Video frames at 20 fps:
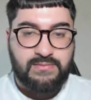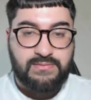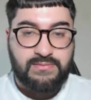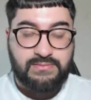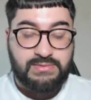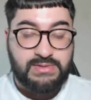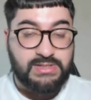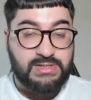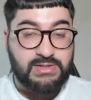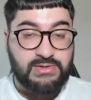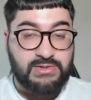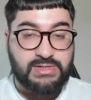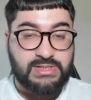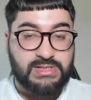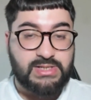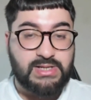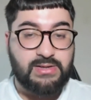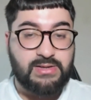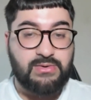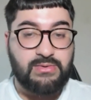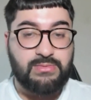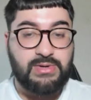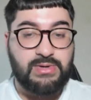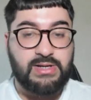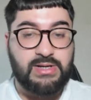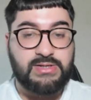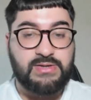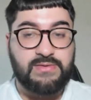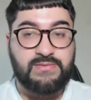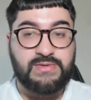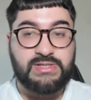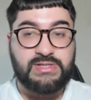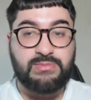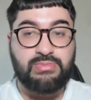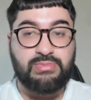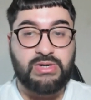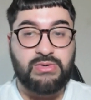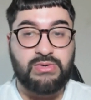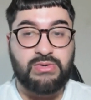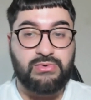This is interesting. Omalatov versus
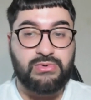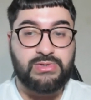Brennan Ward.